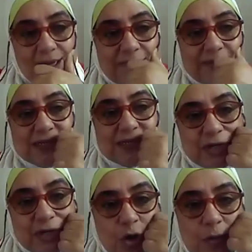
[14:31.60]
And this is
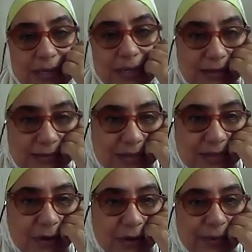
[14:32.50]
very common in
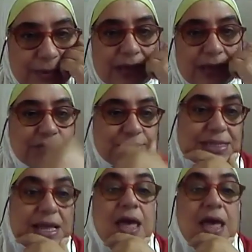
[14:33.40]
some Arabic countries.